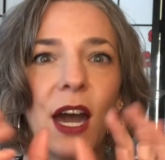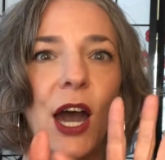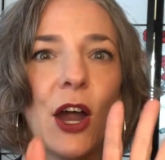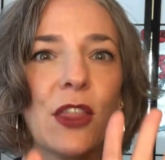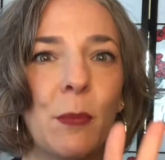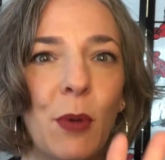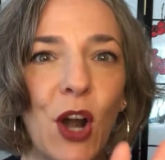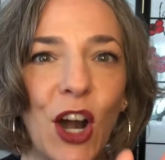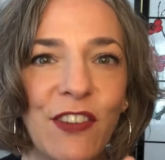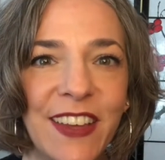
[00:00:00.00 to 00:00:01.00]
are the
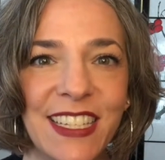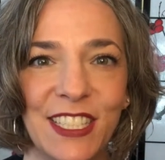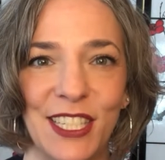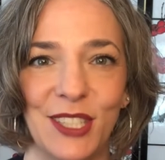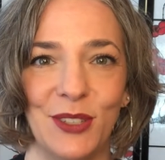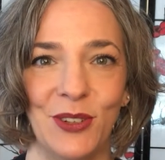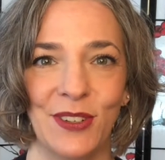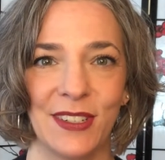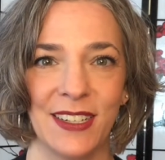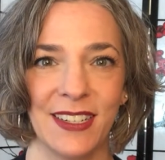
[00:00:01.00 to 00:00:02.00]
perfect you
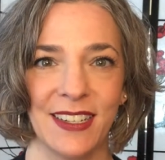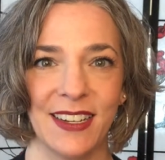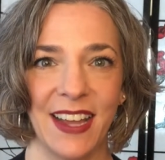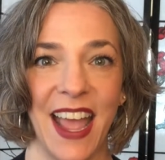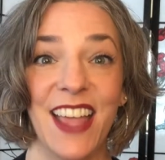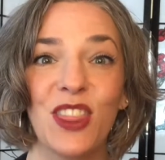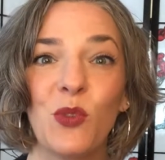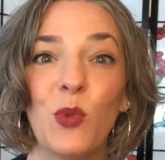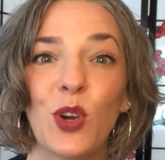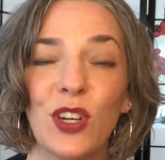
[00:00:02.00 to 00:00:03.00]
and the
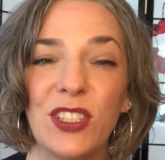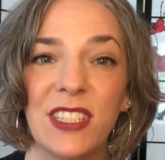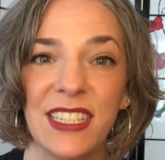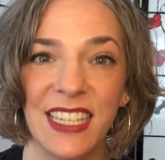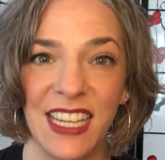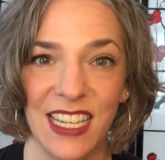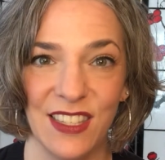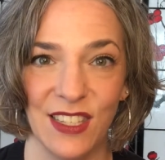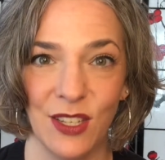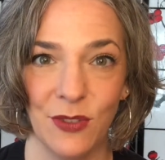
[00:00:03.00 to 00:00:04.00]
world
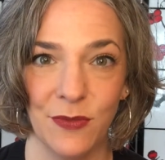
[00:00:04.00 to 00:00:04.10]
needs you.